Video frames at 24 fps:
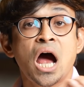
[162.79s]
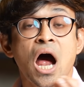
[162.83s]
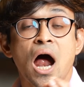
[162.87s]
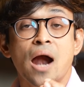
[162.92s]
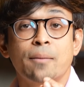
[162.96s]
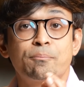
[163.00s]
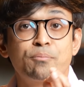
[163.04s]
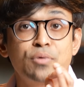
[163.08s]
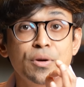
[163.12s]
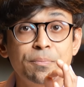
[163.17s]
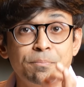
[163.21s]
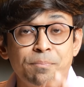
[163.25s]

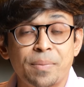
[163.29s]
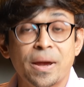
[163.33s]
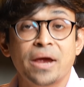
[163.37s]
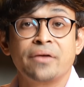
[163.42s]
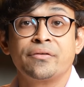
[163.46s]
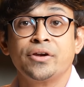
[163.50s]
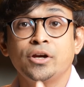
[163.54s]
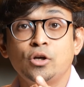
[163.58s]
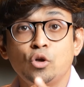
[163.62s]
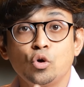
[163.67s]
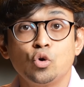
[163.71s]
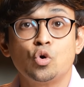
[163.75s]
are
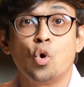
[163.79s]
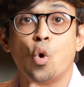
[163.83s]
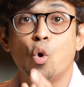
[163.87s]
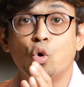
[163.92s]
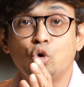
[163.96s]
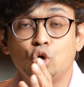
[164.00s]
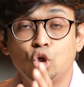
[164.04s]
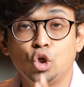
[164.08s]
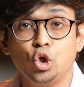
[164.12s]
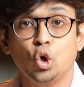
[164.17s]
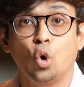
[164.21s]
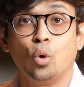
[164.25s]
preparing to go
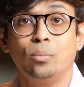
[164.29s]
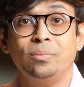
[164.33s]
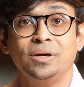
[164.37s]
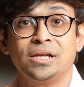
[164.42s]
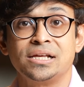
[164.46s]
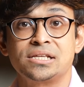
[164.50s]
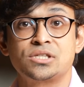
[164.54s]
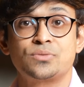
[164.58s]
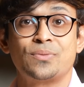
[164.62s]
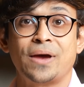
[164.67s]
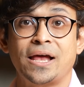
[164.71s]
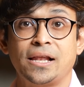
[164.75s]
global
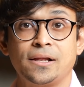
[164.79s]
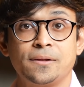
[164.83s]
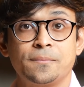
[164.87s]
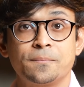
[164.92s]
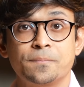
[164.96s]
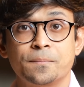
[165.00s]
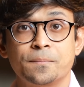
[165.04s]
as well.